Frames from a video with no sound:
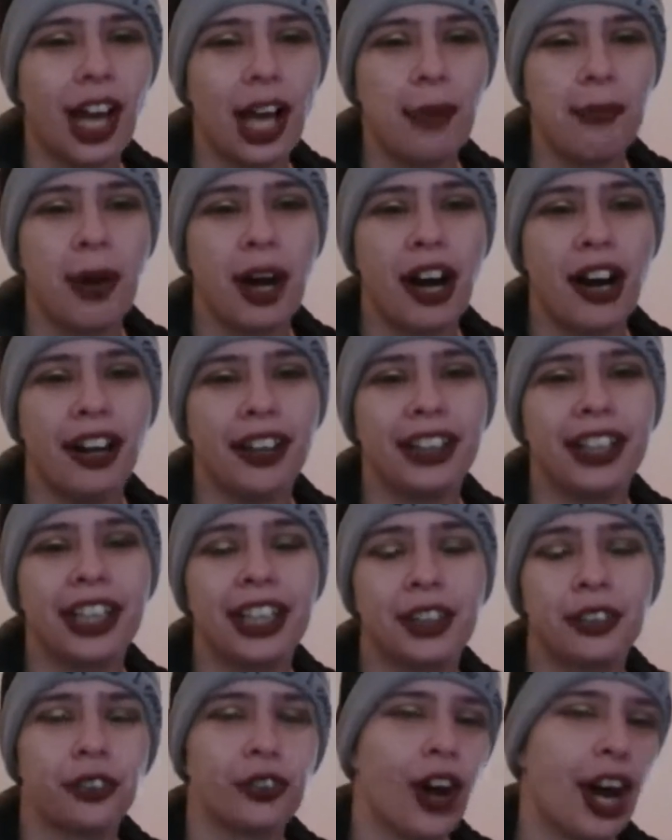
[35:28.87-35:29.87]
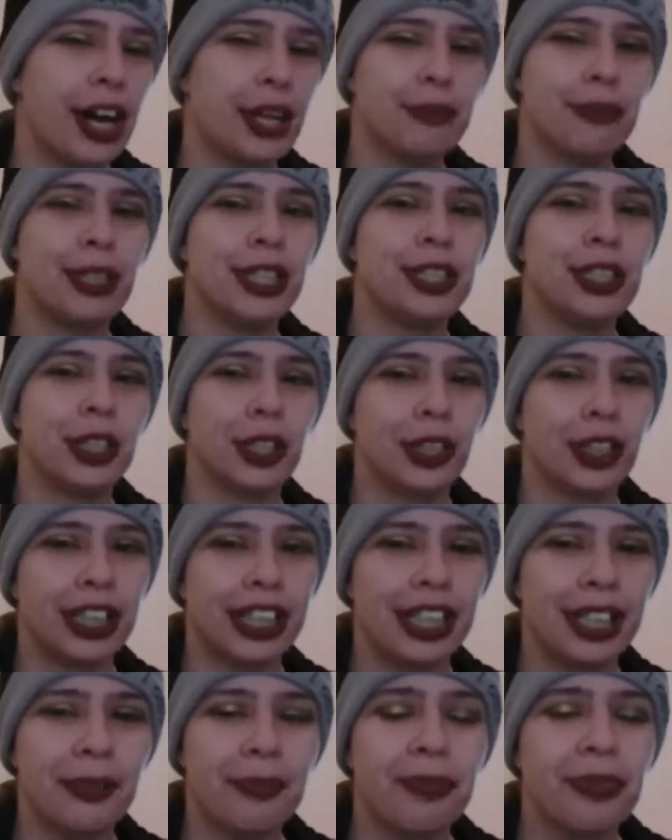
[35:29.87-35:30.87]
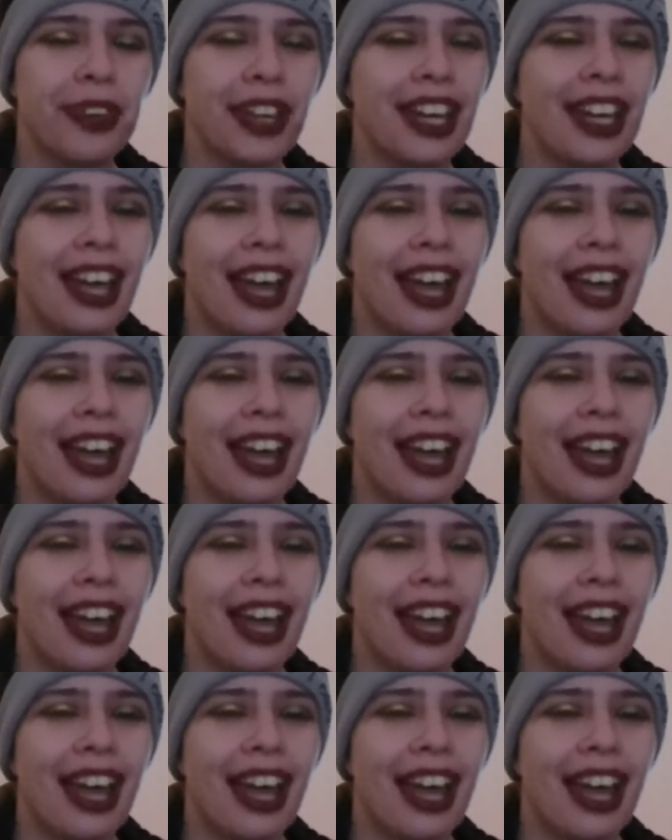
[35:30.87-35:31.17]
climb on and ride me dirty."